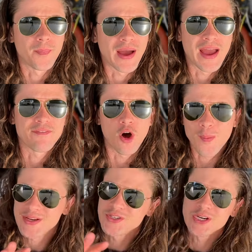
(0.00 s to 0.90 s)
I have all
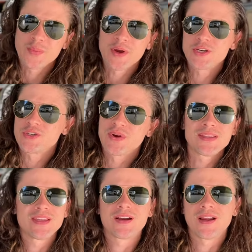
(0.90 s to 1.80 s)
my circuit breakers
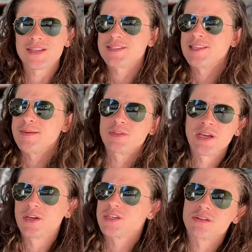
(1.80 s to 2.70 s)
right there, nicely labeled. I
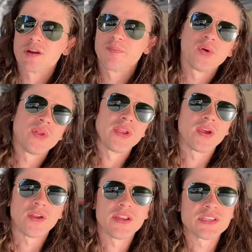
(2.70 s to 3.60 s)
could have started pulling
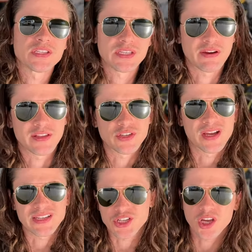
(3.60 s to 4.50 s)
unnecessary
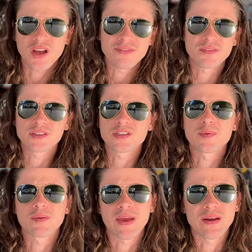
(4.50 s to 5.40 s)
electronics. I shut off some
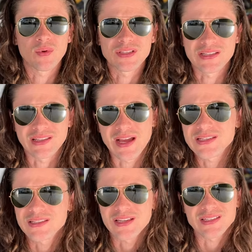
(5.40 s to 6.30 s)
of the main ones and
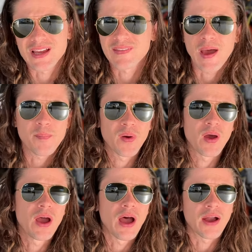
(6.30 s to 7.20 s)
lights and things like that, but
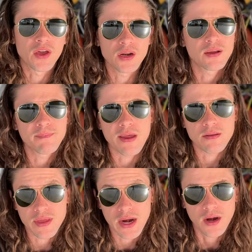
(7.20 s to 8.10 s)
I could have done better
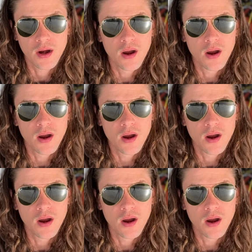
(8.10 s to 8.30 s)
there.